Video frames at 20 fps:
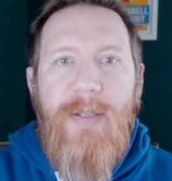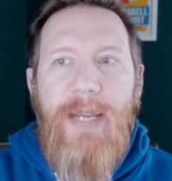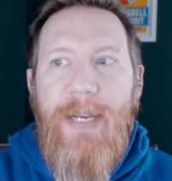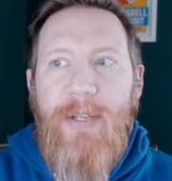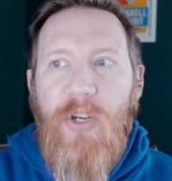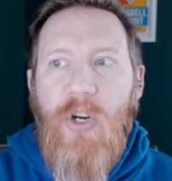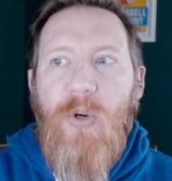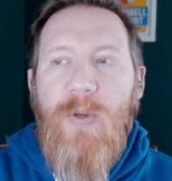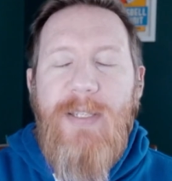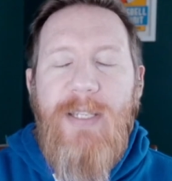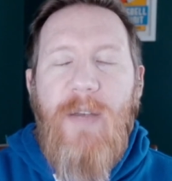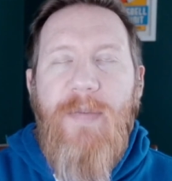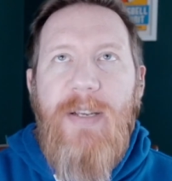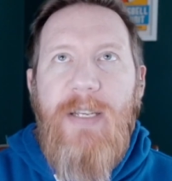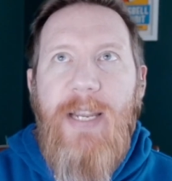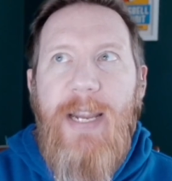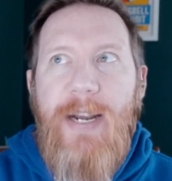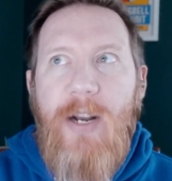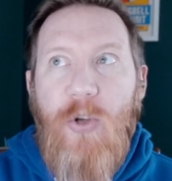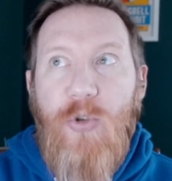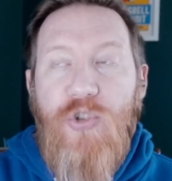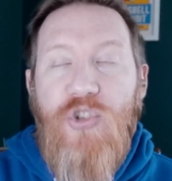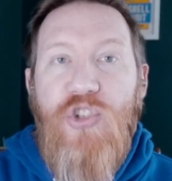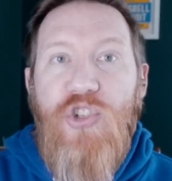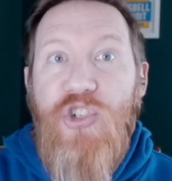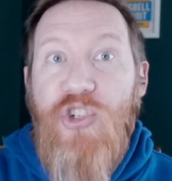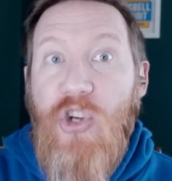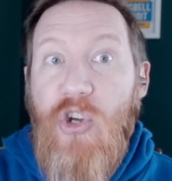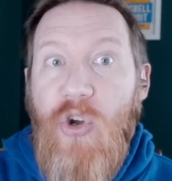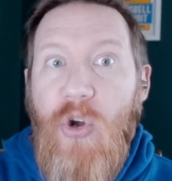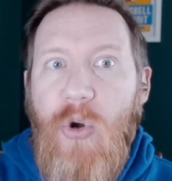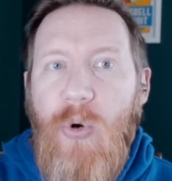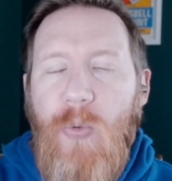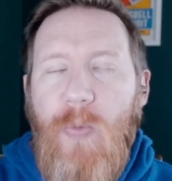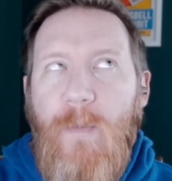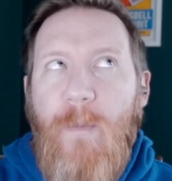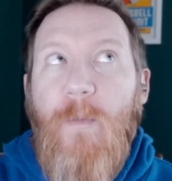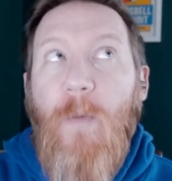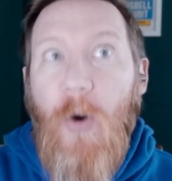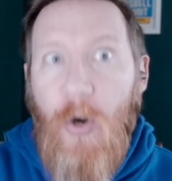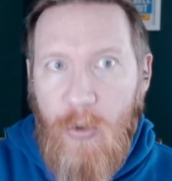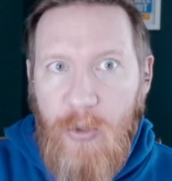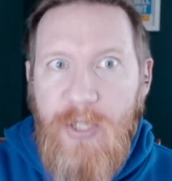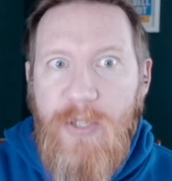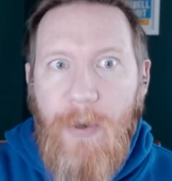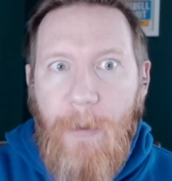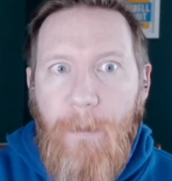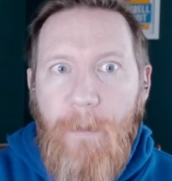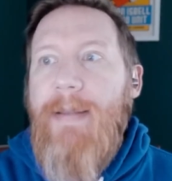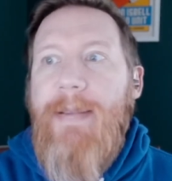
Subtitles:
He turned 17 on June 1st,